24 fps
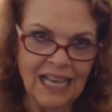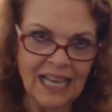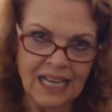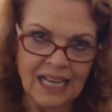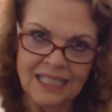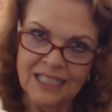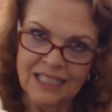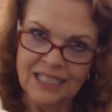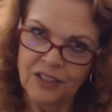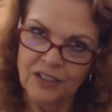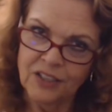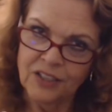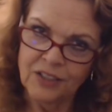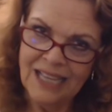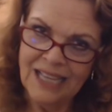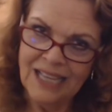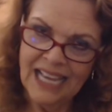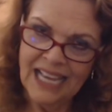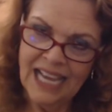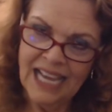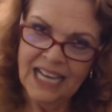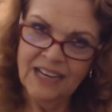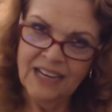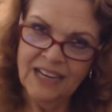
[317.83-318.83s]
you know, you, I
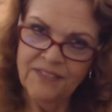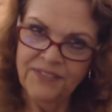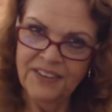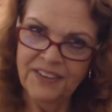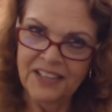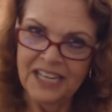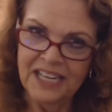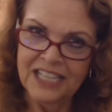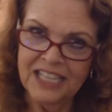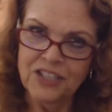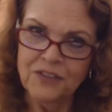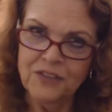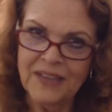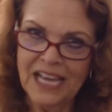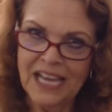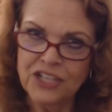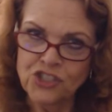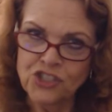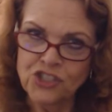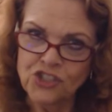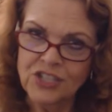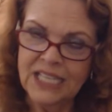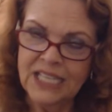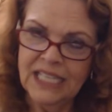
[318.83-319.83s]
kind of feel like you got
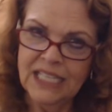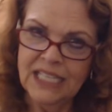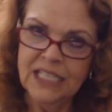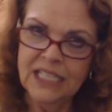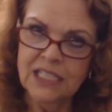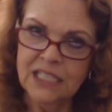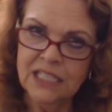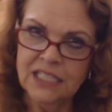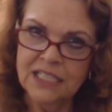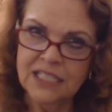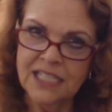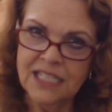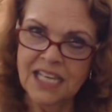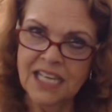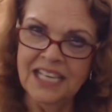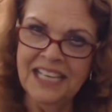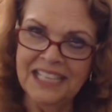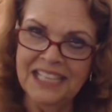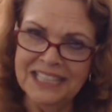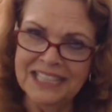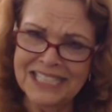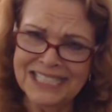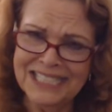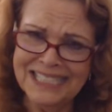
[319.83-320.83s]
your heels in
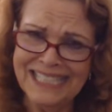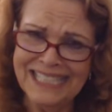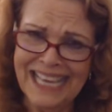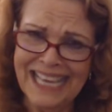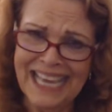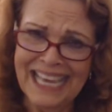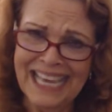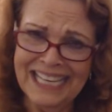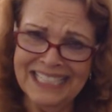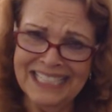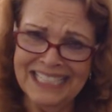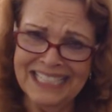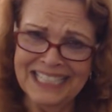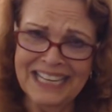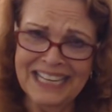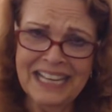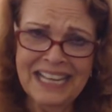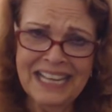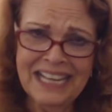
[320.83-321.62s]
the sand and,